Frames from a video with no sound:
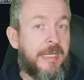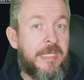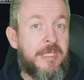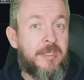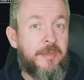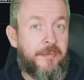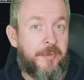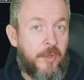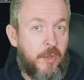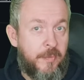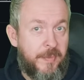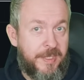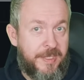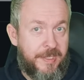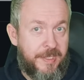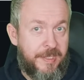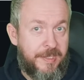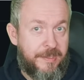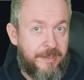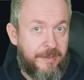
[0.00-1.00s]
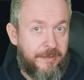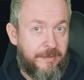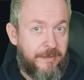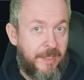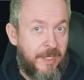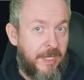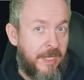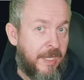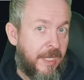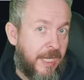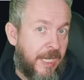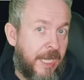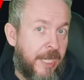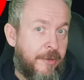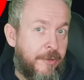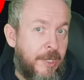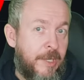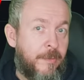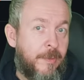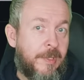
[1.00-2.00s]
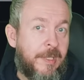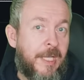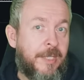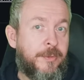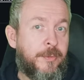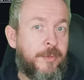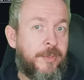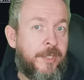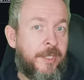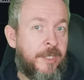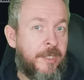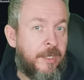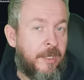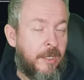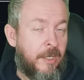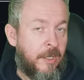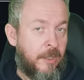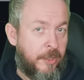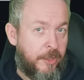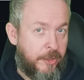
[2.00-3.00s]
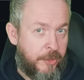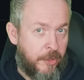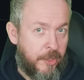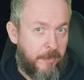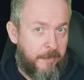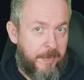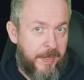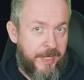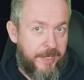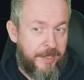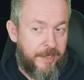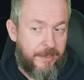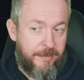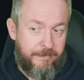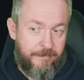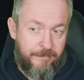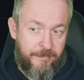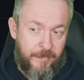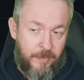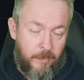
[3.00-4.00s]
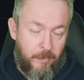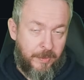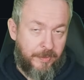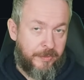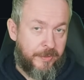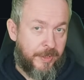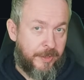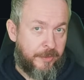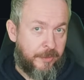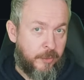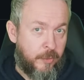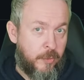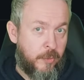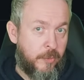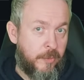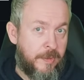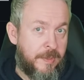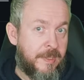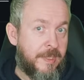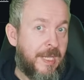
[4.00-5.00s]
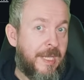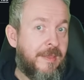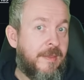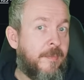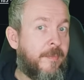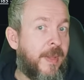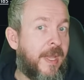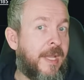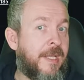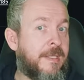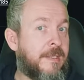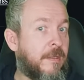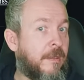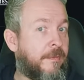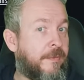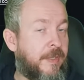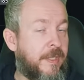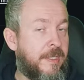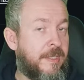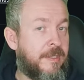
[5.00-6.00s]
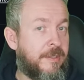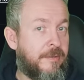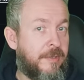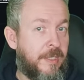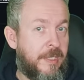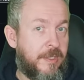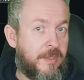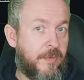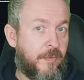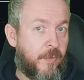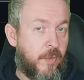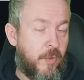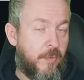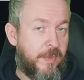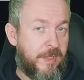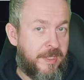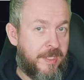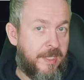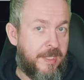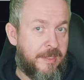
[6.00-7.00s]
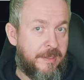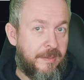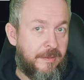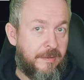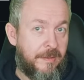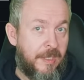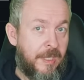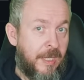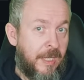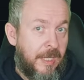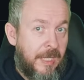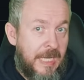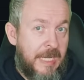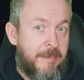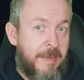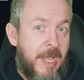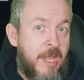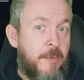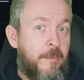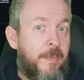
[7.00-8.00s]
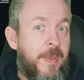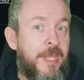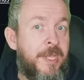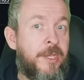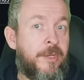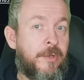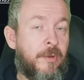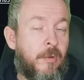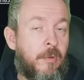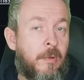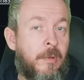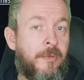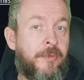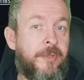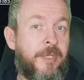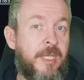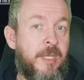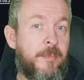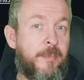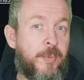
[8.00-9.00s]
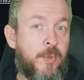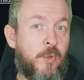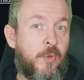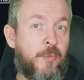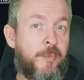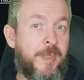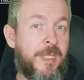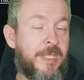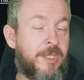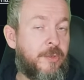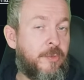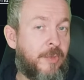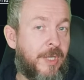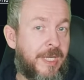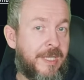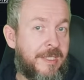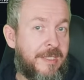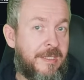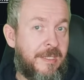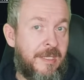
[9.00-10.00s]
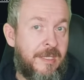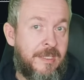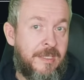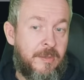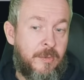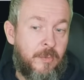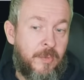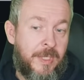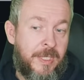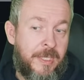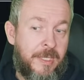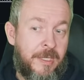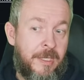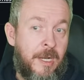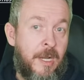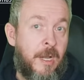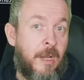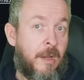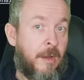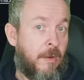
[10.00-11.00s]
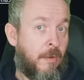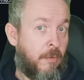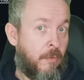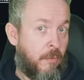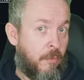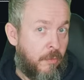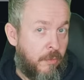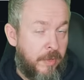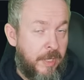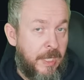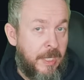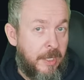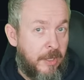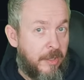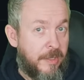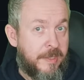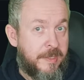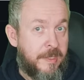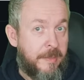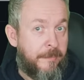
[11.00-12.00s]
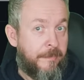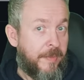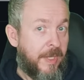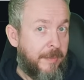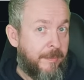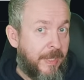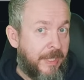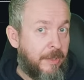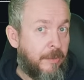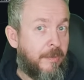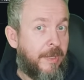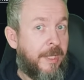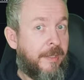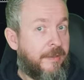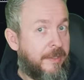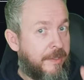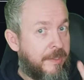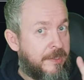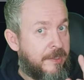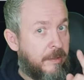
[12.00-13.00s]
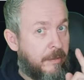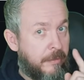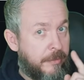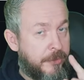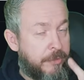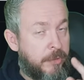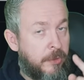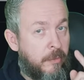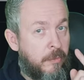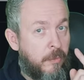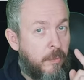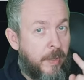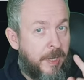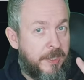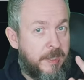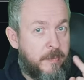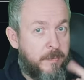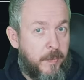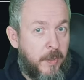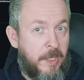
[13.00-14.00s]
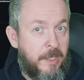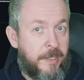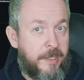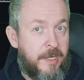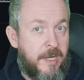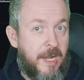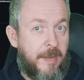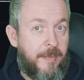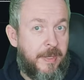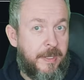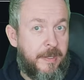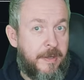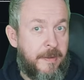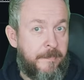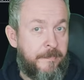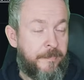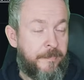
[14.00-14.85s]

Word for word: release of Home Assistant. I really would like to hear your opinion. What are the goods and the bads of this release of Home Assistant? In my opinion, all the improvements to Assist were really awesome. And by the way, there is also one spoiler coming.